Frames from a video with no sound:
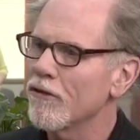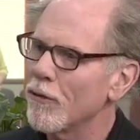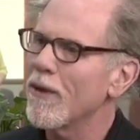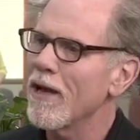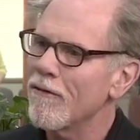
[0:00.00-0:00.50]

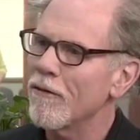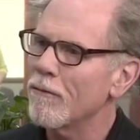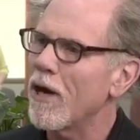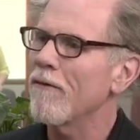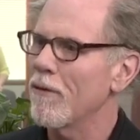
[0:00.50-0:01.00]
should we have a
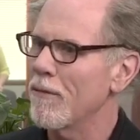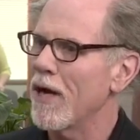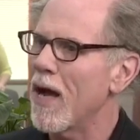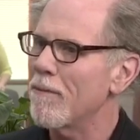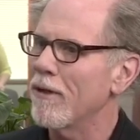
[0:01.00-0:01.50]
private
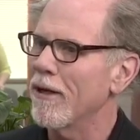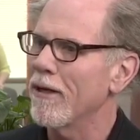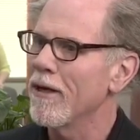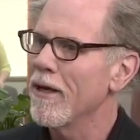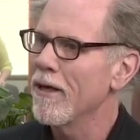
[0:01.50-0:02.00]
monopoly
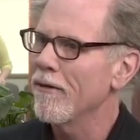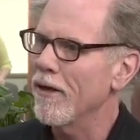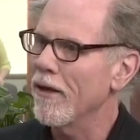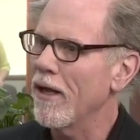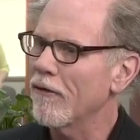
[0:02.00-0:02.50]

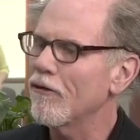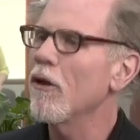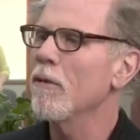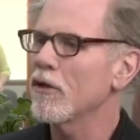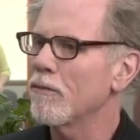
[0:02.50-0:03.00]
that has
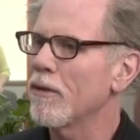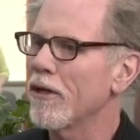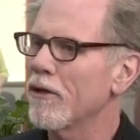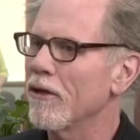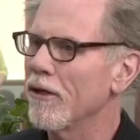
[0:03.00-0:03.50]
so much
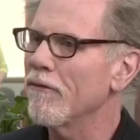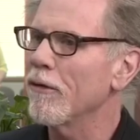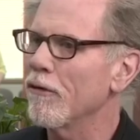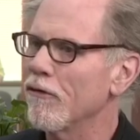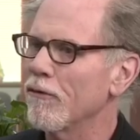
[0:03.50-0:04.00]
political
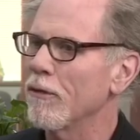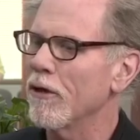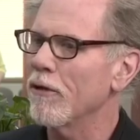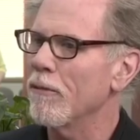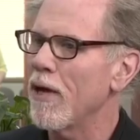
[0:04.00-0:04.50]
influence and
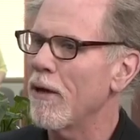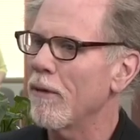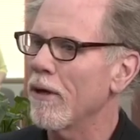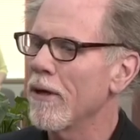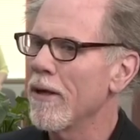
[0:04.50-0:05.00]
political power?